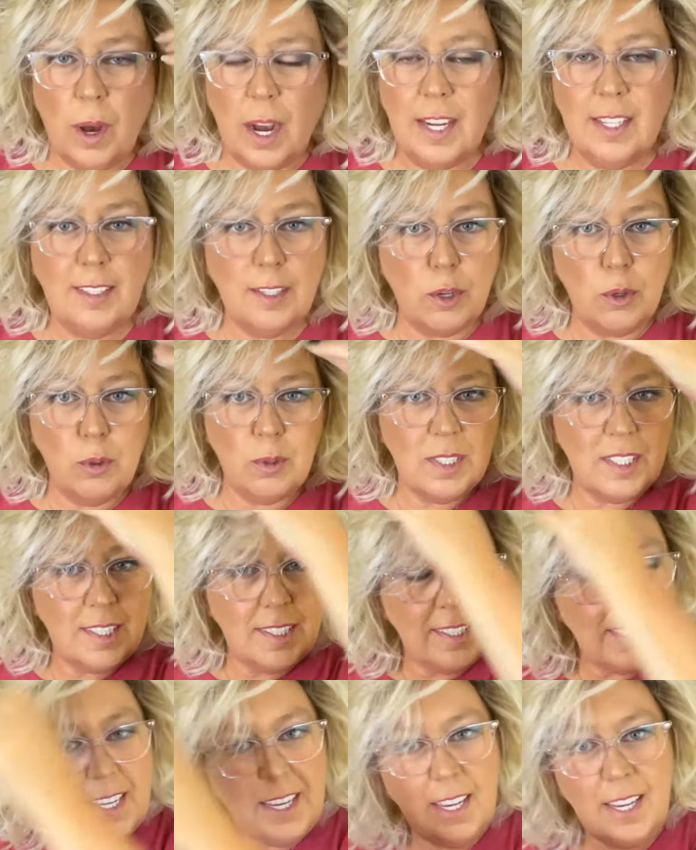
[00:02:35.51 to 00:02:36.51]
I don't
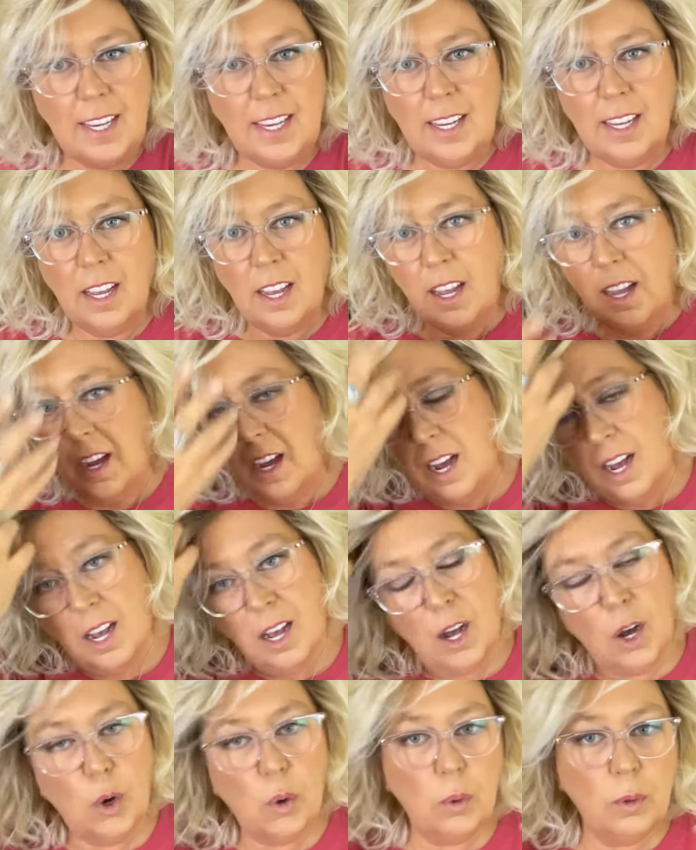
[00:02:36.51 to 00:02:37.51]
see a
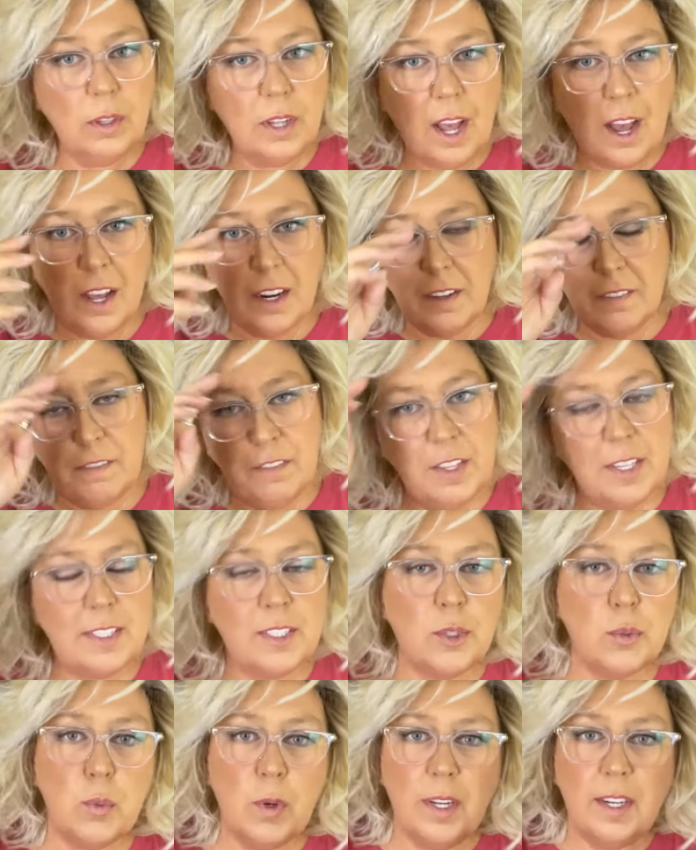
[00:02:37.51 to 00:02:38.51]
whole lot of
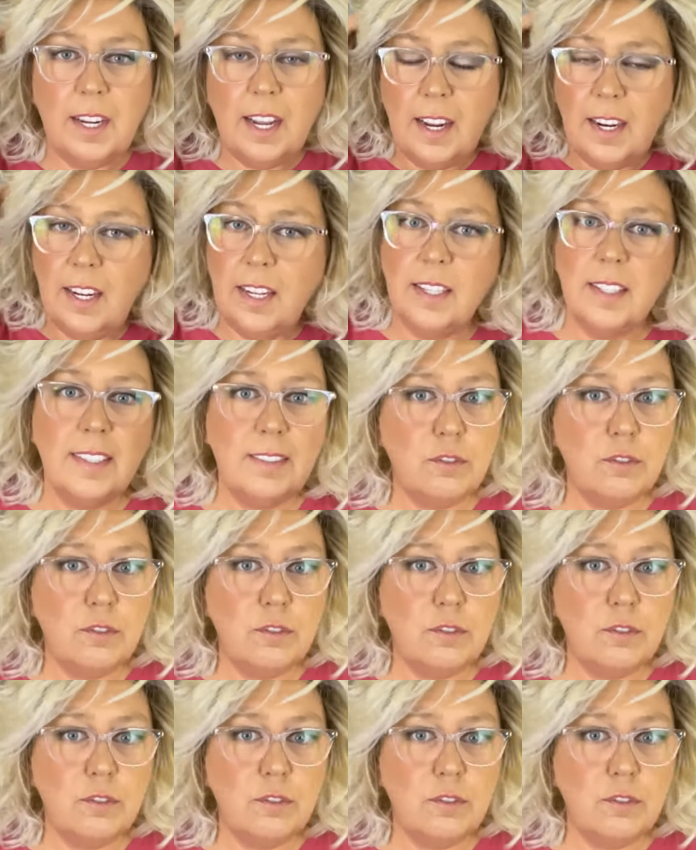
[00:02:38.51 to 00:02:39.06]
this one, and